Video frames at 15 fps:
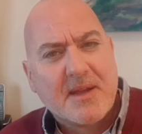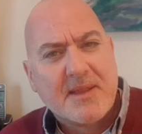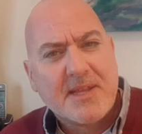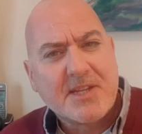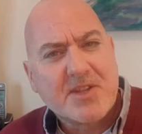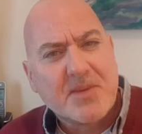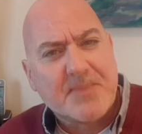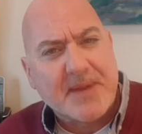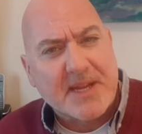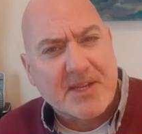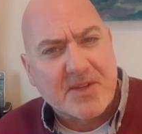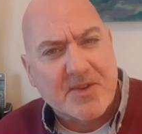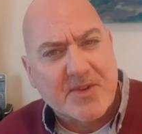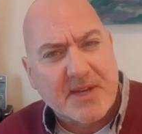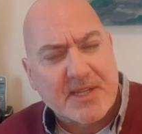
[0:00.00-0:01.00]
This could be
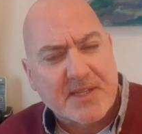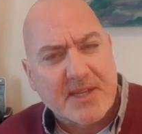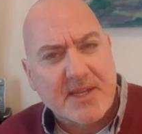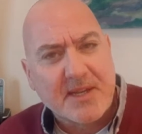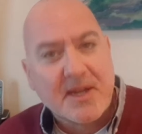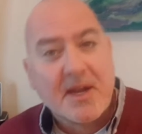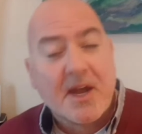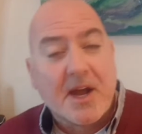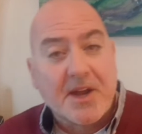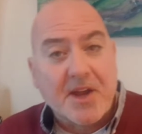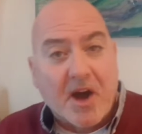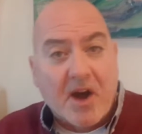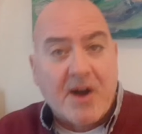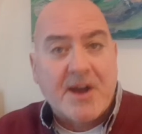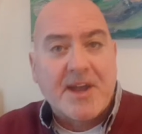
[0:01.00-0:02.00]
interesting. And
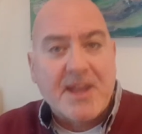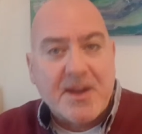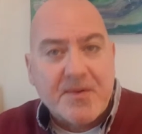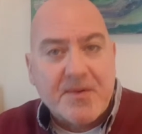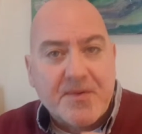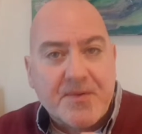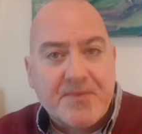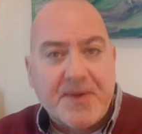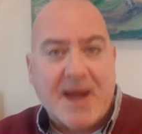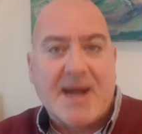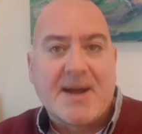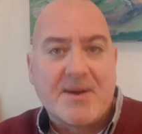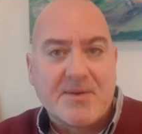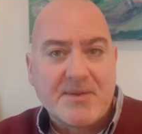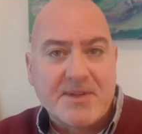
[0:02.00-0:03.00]
I
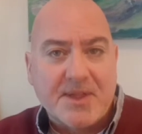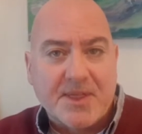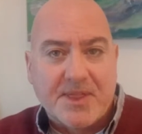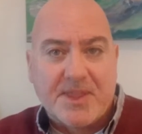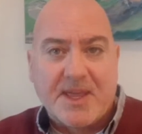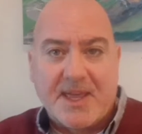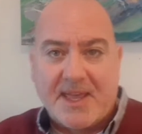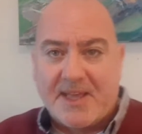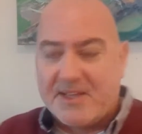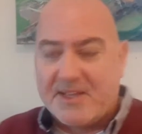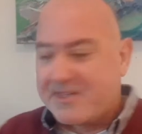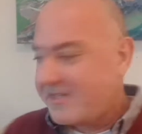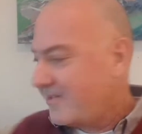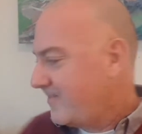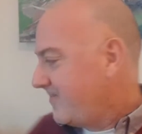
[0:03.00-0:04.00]
found
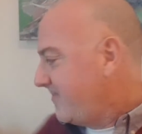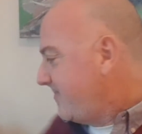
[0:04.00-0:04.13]
these.